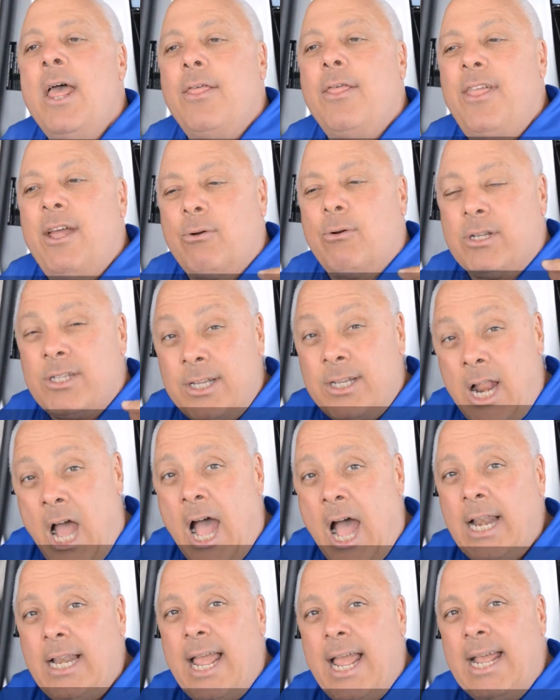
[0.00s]
There is
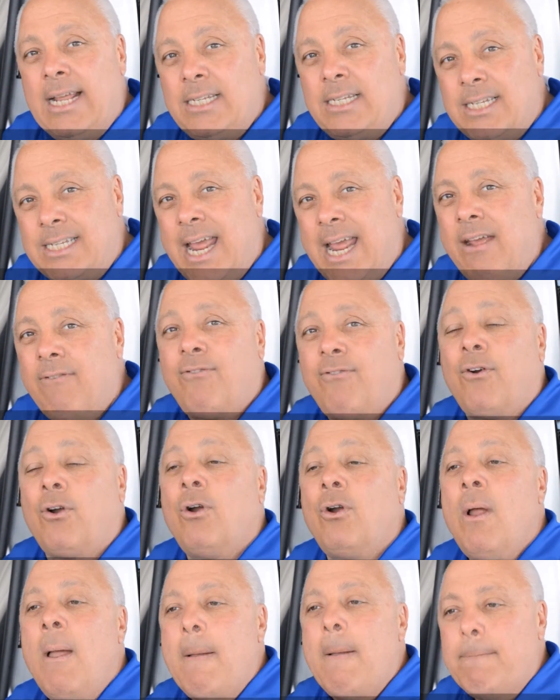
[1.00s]
not a
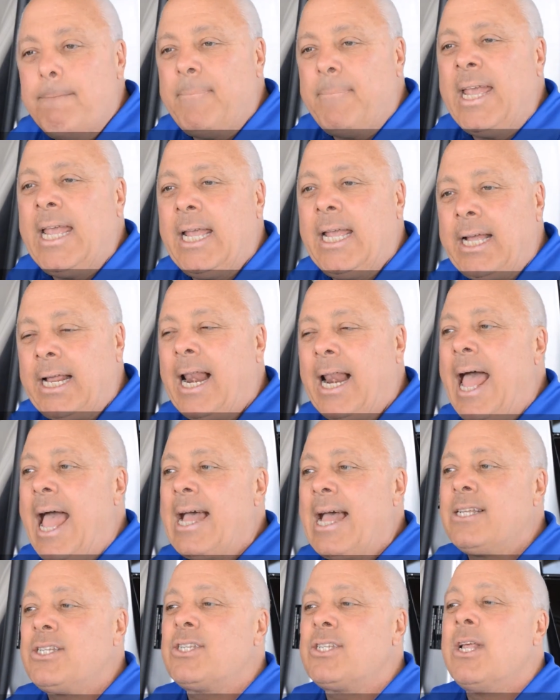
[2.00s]
safer
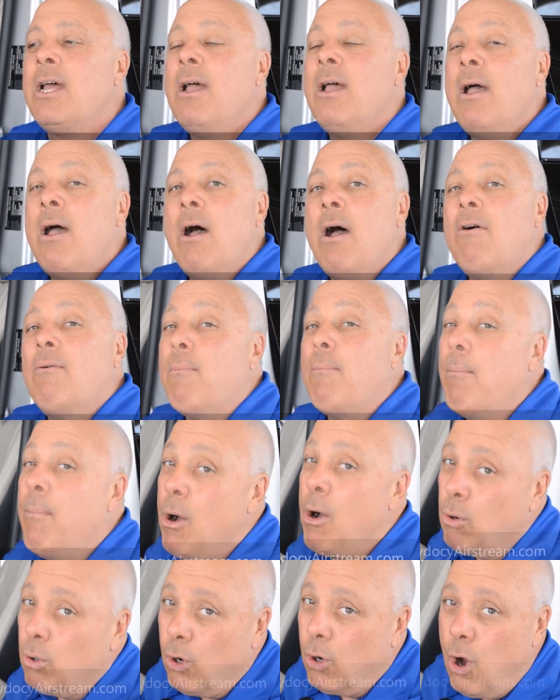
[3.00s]
B-class
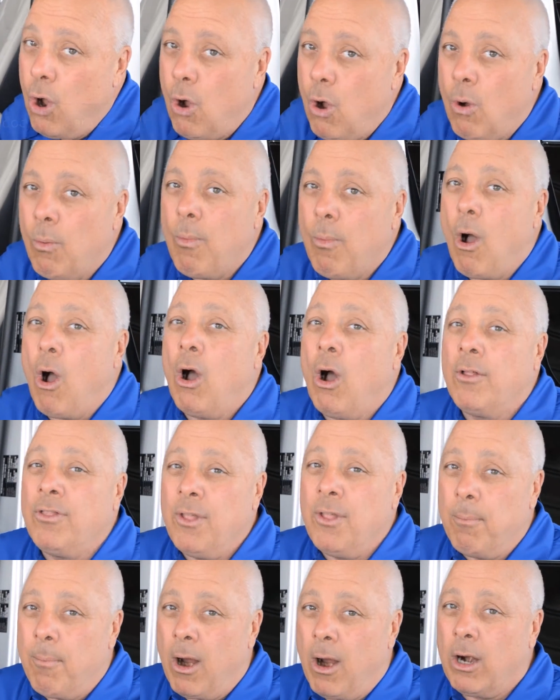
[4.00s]
motorhome on
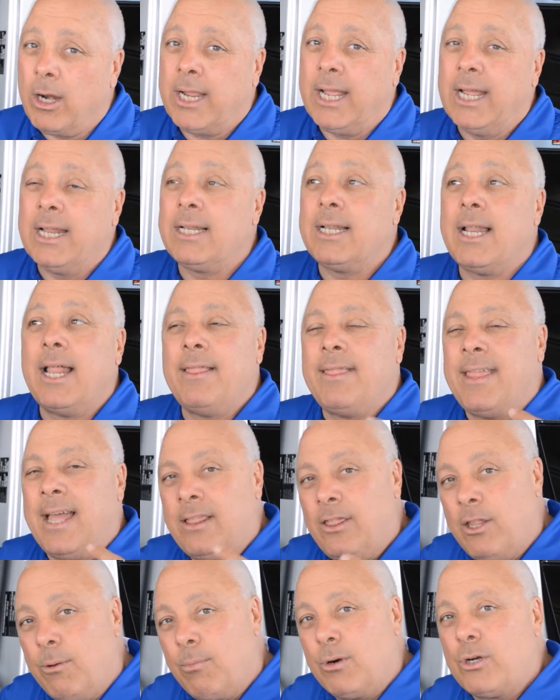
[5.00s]
the market
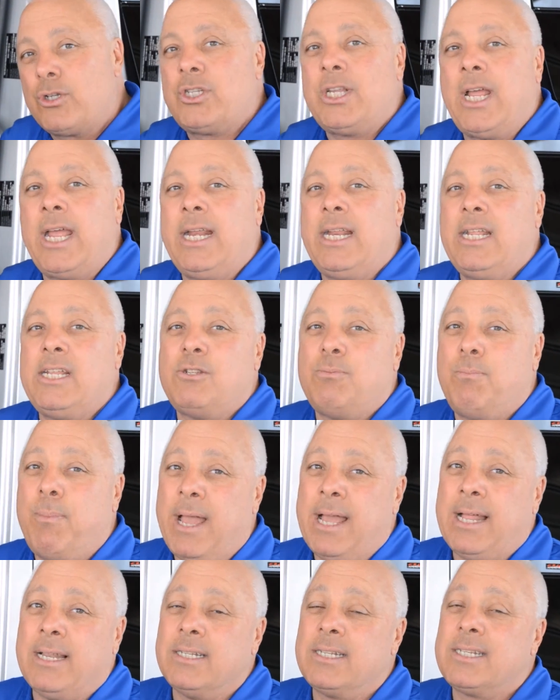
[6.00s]
than the
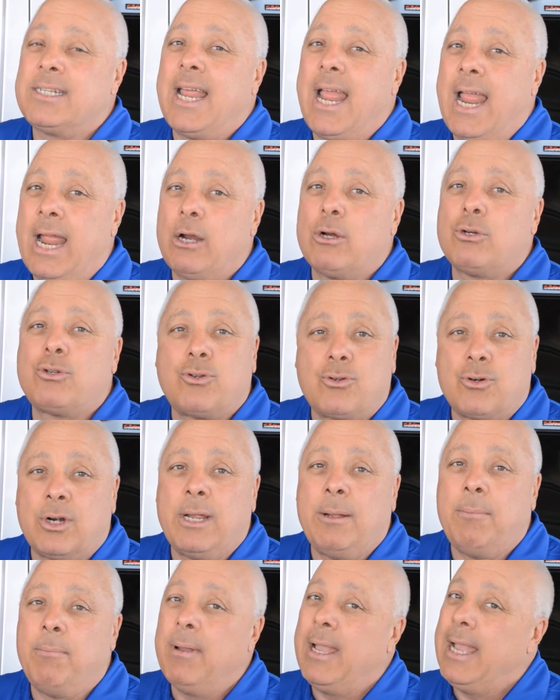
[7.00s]
Mercedes-Benz
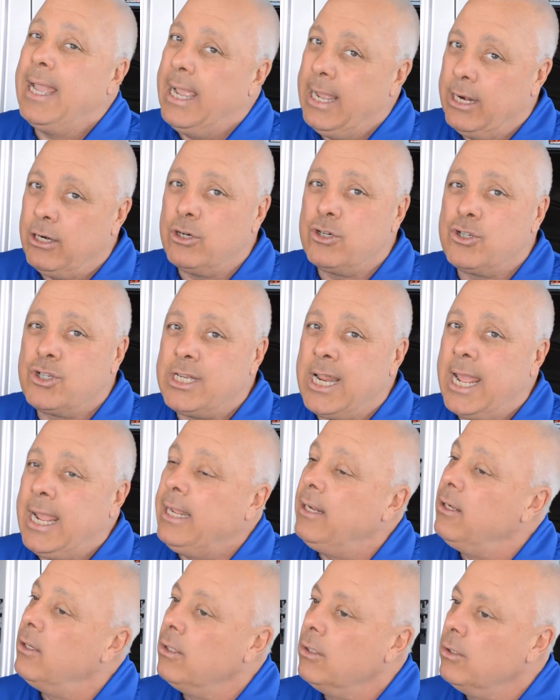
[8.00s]
Airstream
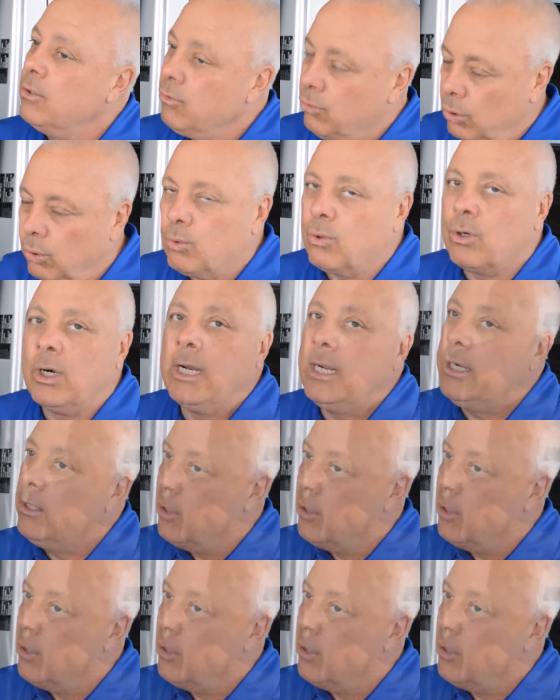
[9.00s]
Interstate Touring